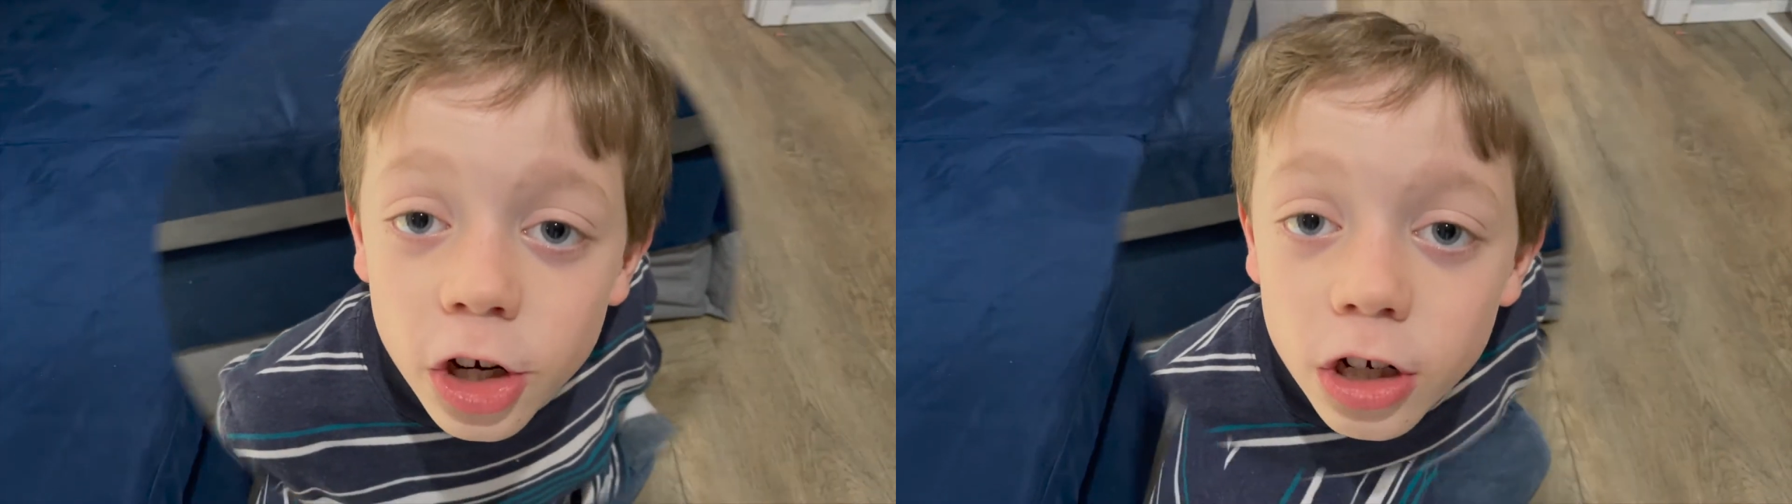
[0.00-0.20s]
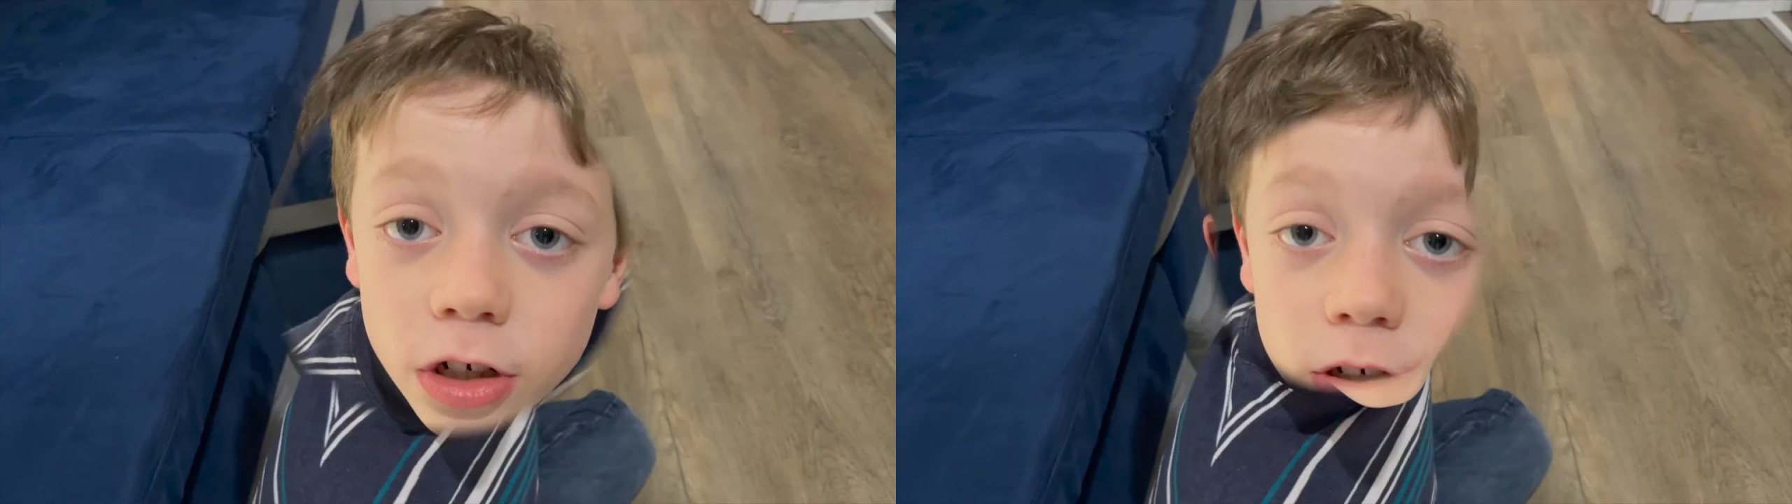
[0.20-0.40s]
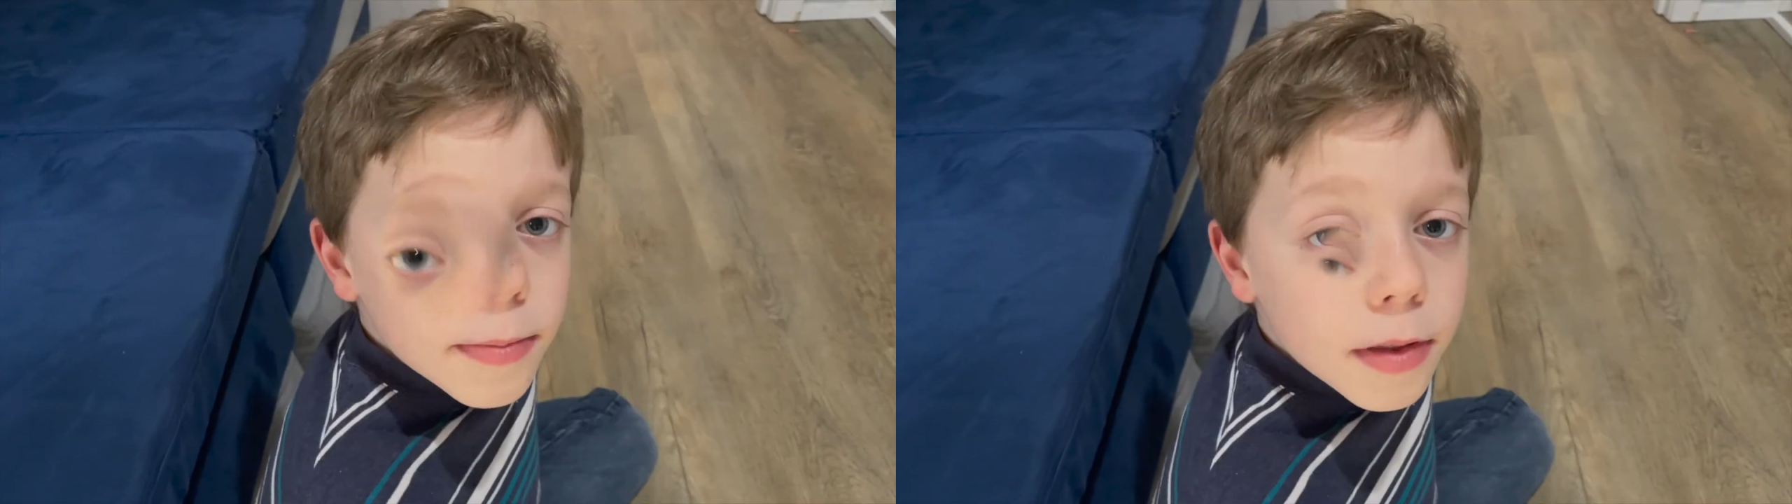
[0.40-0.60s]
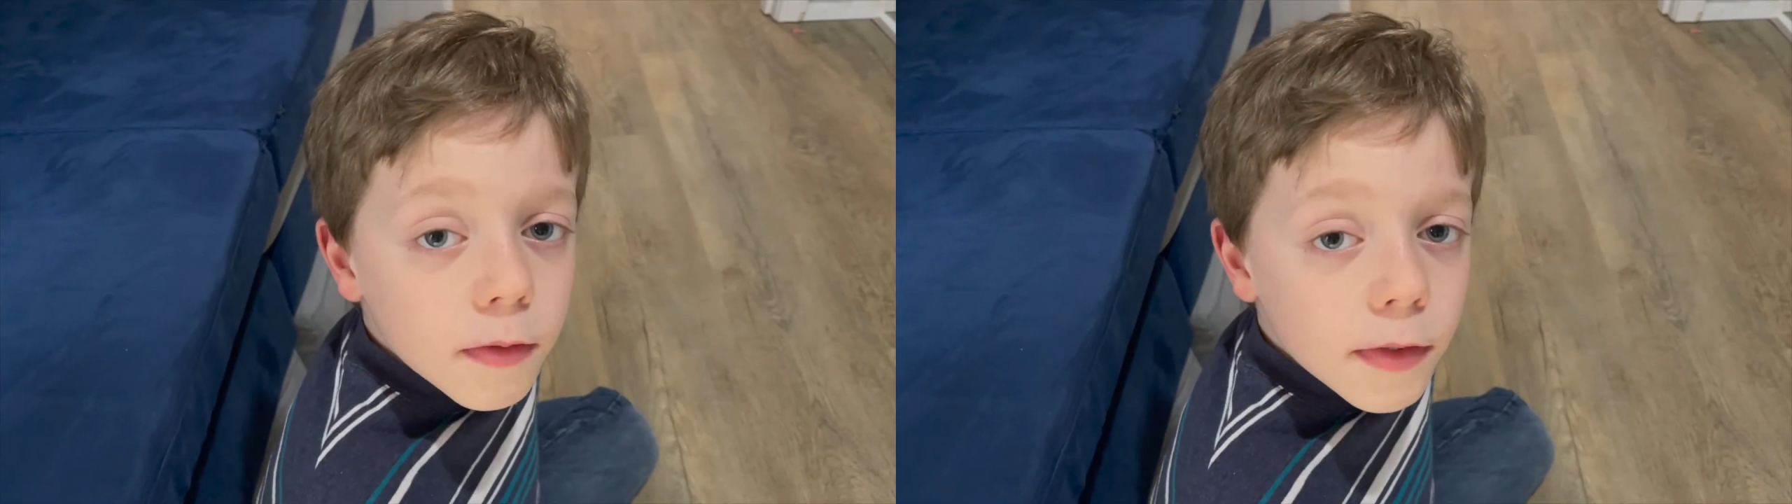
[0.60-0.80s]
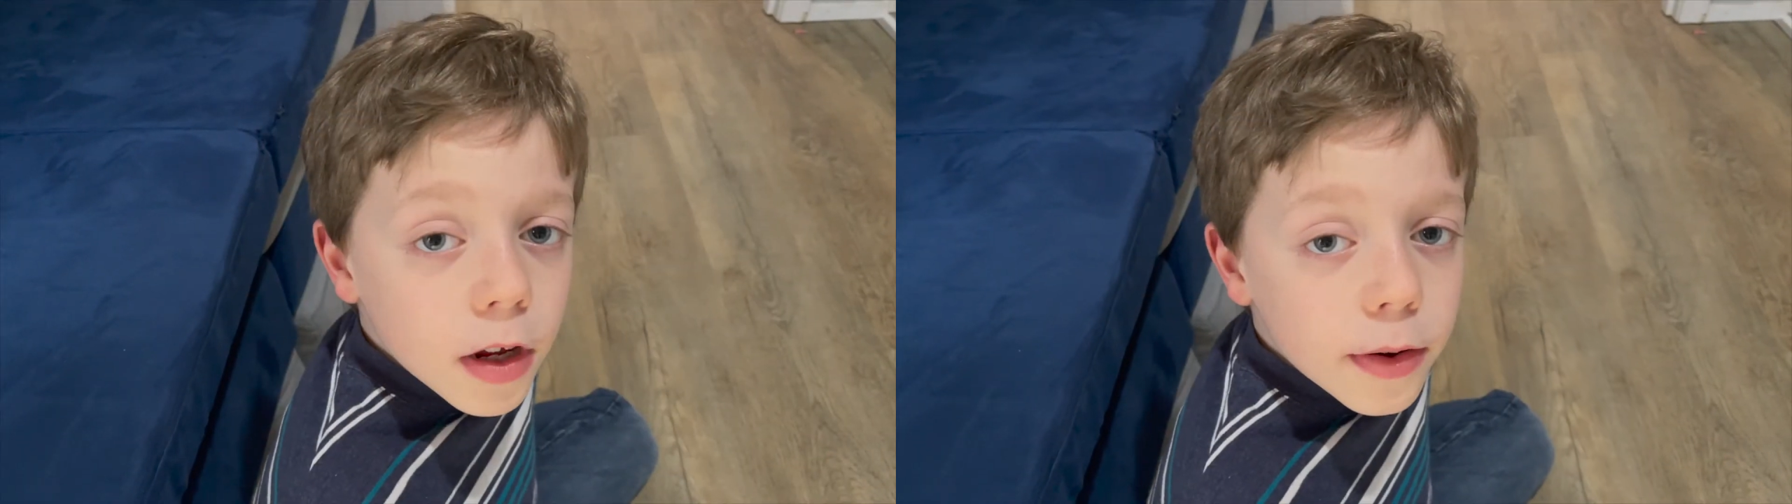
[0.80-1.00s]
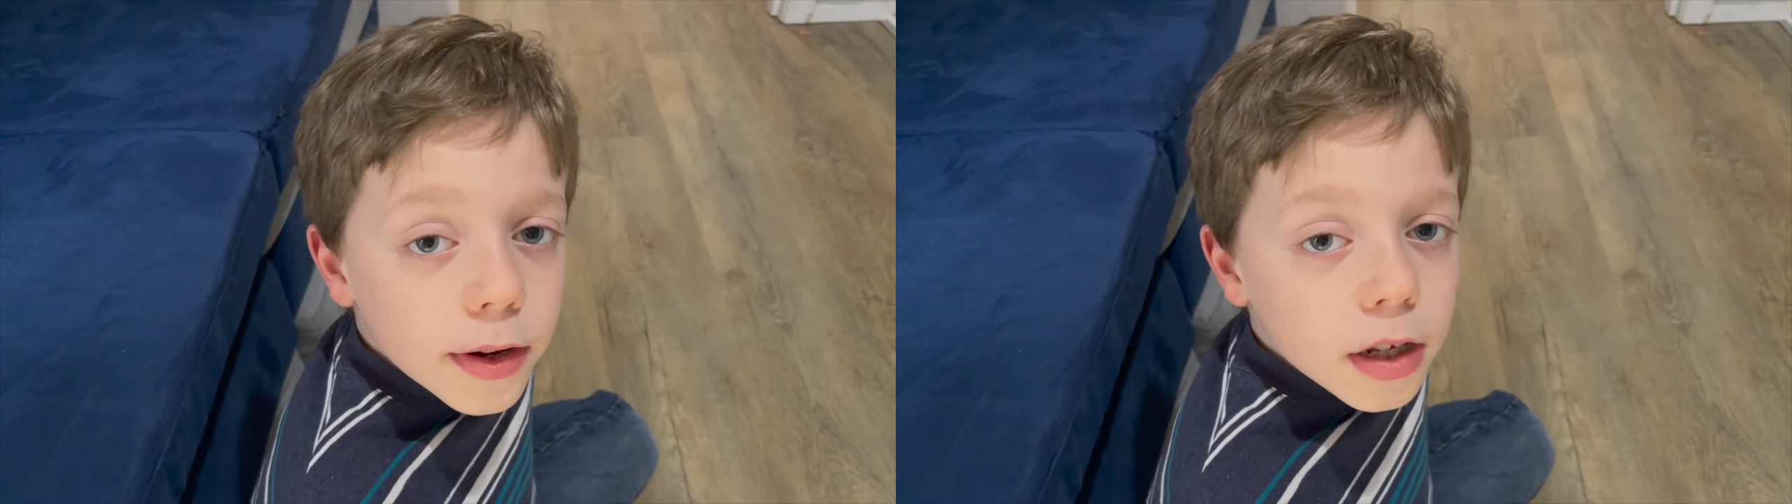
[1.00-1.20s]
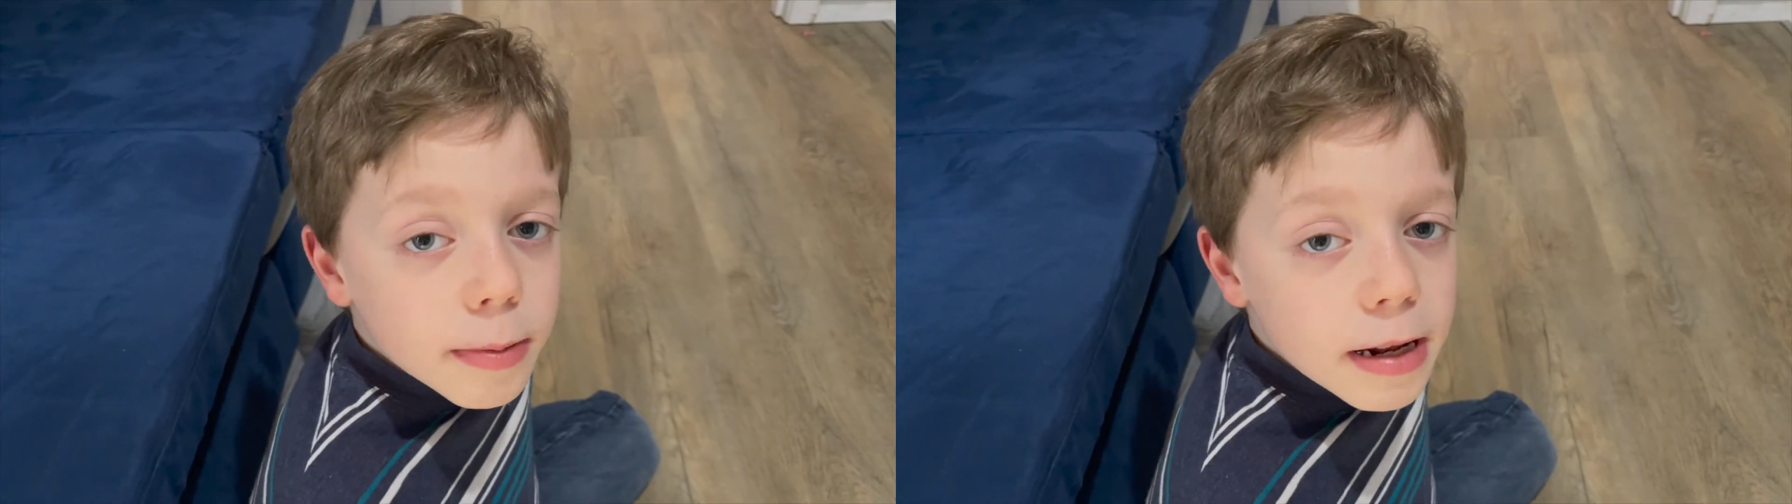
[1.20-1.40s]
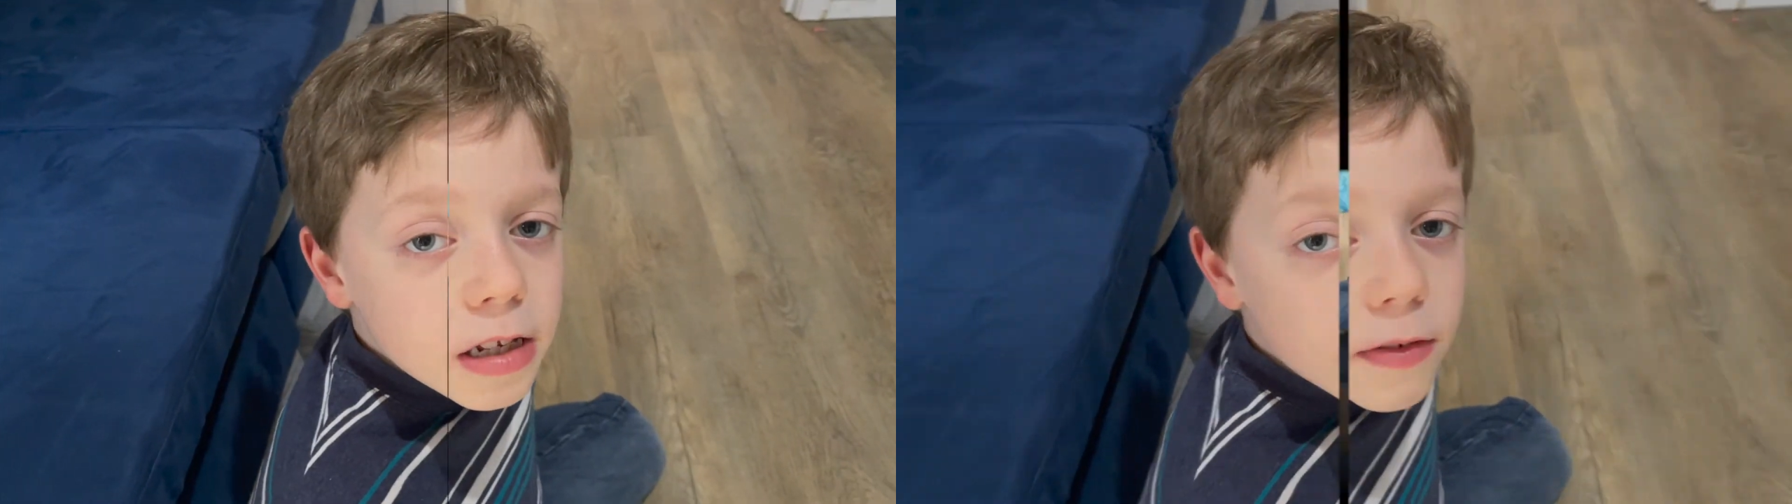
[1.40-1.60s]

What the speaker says: with something very expensive